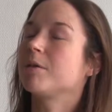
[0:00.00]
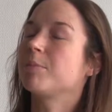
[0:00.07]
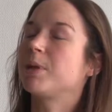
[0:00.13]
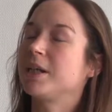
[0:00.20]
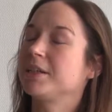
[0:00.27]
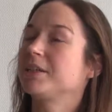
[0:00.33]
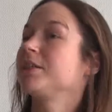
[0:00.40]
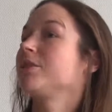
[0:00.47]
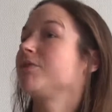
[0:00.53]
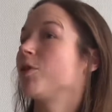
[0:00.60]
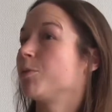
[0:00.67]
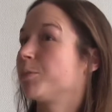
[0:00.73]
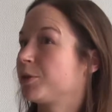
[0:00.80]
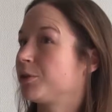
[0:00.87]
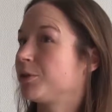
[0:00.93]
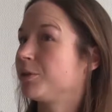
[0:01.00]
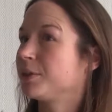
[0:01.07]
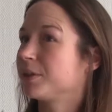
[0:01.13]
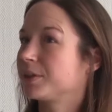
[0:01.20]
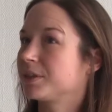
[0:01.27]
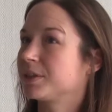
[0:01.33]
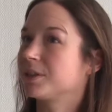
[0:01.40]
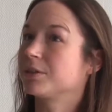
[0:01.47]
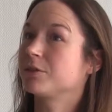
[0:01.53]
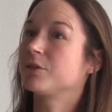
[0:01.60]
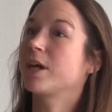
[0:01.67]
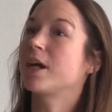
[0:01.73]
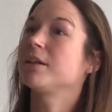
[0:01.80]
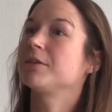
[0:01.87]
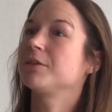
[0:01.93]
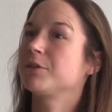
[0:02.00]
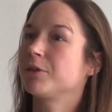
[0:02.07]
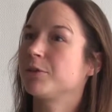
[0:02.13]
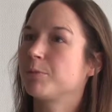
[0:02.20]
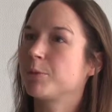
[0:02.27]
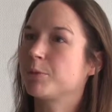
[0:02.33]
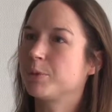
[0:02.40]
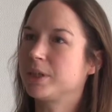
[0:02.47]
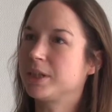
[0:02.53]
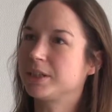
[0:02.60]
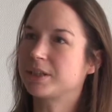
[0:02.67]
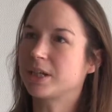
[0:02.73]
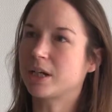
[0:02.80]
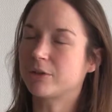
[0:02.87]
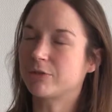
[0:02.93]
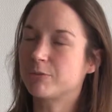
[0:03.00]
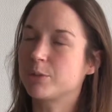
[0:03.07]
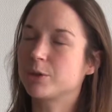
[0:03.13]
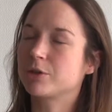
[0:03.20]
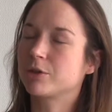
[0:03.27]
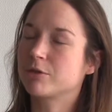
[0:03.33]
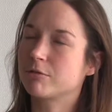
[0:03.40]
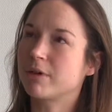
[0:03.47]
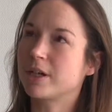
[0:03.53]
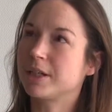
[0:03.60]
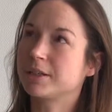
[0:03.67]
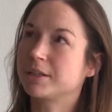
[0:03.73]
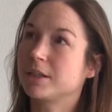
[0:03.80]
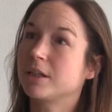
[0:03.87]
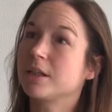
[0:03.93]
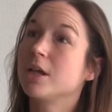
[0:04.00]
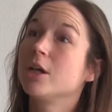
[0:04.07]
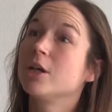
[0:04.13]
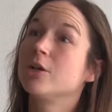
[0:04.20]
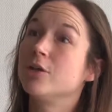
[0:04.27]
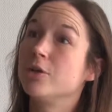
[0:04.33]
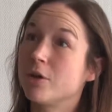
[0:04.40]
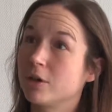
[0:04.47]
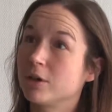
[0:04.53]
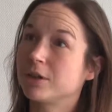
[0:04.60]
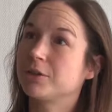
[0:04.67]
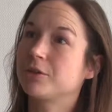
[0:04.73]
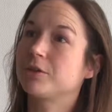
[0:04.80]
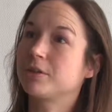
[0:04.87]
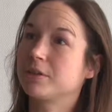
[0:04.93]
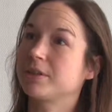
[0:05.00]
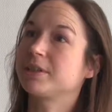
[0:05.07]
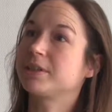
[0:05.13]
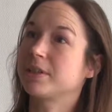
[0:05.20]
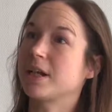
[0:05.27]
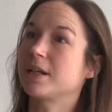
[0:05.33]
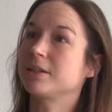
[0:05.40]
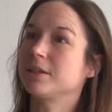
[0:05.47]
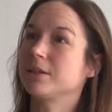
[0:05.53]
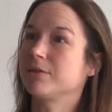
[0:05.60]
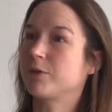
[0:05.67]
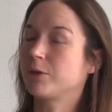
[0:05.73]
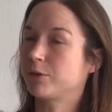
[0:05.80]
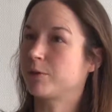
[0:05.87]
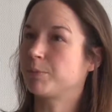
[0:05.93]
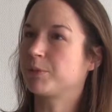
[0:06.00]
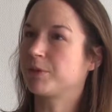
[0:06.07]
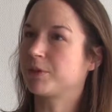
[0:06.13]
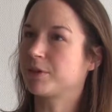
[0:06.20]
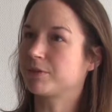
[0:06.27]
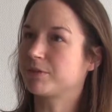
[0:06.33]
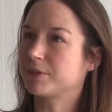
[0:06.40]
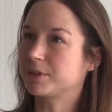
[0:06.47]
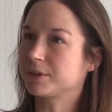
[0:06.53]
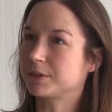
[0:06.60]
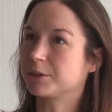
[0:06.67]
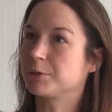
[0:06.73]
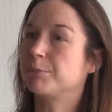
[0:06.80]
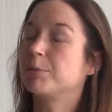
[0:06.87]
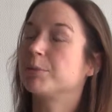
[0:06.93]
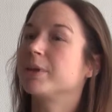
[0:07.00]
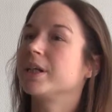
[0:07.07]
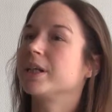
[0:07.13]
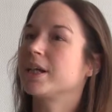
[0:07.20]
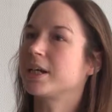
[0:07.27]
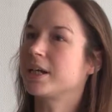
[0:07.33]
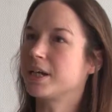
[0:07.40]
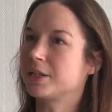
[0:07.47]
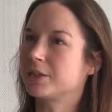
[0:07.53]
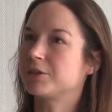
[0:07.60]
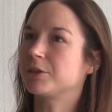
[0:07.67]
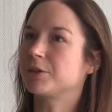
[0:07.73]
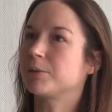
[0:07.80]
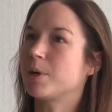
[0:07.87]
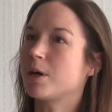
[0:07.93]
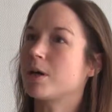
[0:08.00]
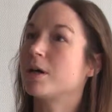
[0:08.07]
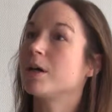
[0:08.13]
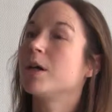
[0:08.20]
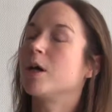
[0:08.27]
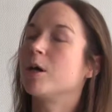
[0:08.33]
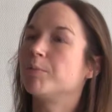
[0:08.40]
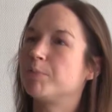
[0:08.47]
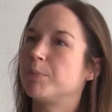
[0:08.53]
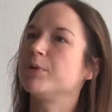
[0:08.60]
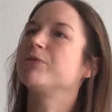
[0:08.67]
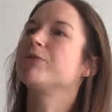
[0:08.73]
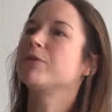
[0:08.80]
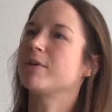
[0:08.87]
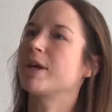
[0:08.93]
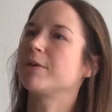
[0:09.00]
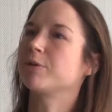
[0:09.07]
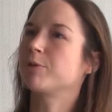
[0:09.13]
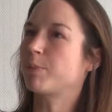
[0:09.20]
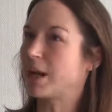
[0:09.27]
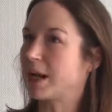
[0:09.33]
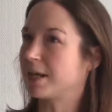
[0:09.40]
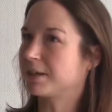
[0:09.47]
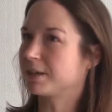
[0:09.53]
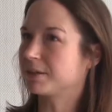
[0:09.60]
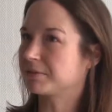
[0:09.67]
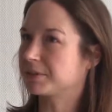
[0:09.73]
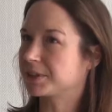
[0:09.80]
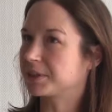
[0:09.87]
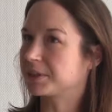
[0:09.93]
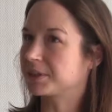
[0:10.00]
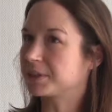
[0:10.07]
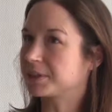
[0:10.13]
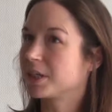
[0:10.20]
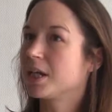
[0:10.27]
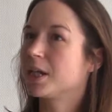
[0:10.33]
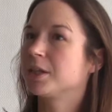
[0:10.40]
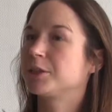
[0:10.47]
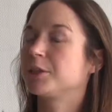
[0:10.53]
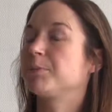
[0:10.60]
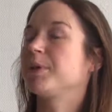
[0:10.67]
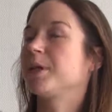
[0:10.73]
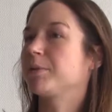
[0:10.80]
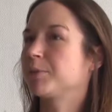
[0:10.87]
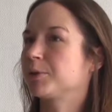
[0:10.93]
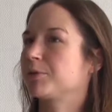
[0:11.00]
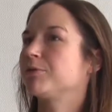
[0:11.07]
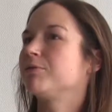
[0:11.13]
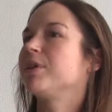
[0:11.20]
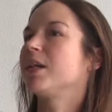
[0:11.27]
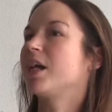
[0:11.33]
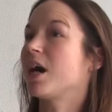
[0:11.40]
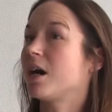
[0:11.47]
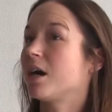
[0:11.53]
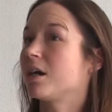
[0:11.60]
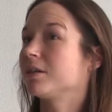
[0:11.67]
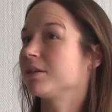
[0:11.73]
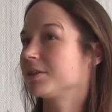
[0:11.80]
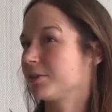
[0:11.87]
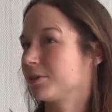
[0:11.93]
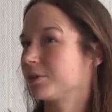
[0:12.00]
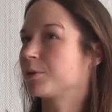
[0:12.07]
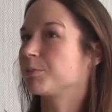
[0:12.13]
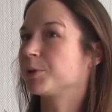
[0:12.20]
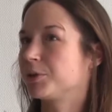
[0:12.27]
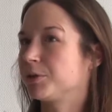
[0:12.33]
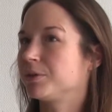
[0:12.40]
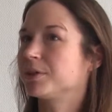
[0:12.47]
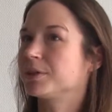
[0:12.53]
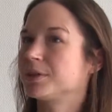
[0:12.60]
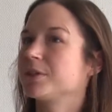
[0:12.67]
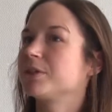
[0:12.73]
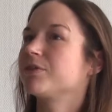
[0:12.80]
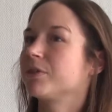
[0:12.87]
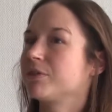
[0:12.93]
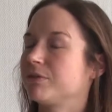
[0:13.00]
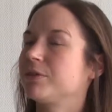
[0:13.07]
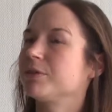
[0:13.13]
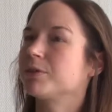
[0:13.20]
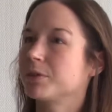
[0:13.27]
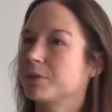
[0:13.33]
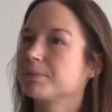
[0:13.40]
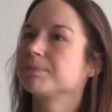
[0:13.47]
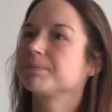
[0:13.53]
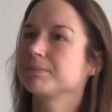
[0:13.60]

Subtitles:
are places of opportunities and challenges, but we need to have much greater knowledge and understanding of the subsurface, and to bring that into our above ground planning of cities to be able to really harness those opportunities for the future.